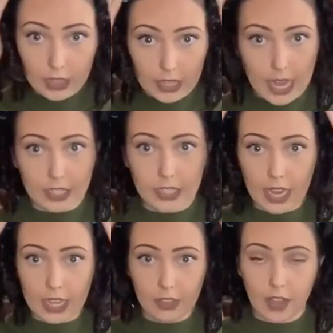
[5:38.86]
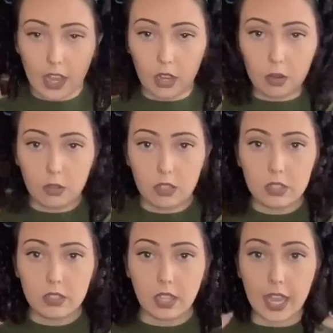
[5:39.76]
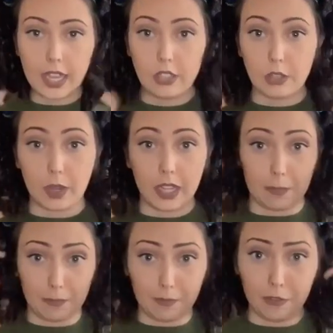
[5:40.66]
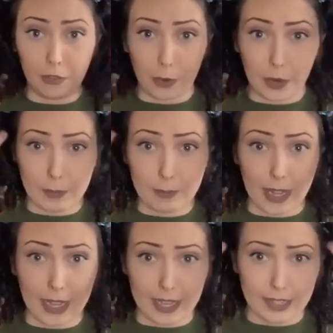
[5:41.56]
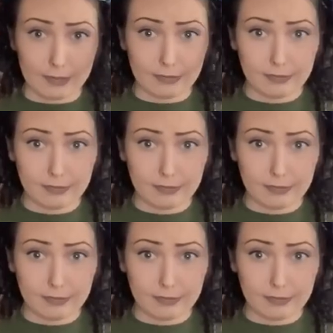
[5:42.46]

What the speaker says: that's kind of how I do it for my